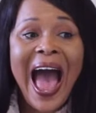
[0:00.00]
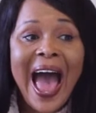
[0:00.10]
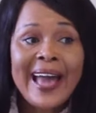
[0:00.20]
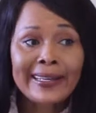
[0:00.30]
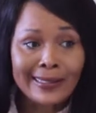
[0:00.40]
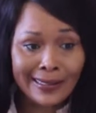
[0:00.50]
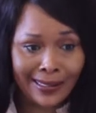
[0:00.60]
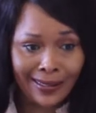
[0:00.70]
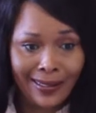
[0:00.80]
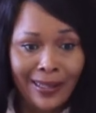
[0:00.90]
And
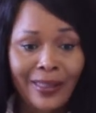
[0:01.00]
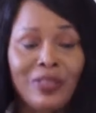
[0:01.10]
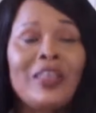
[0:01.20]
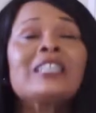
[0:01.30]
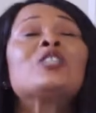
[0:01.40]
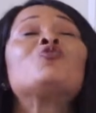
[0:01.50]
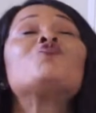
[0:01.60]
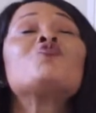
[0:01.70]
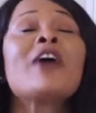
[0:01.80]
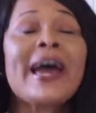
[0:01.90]
this
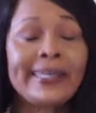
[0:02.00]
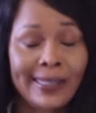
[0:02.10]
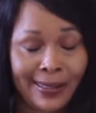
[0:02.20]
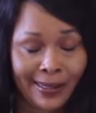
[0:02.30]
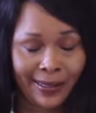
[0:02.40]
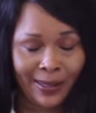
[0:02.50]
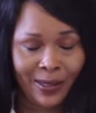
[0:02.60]
dress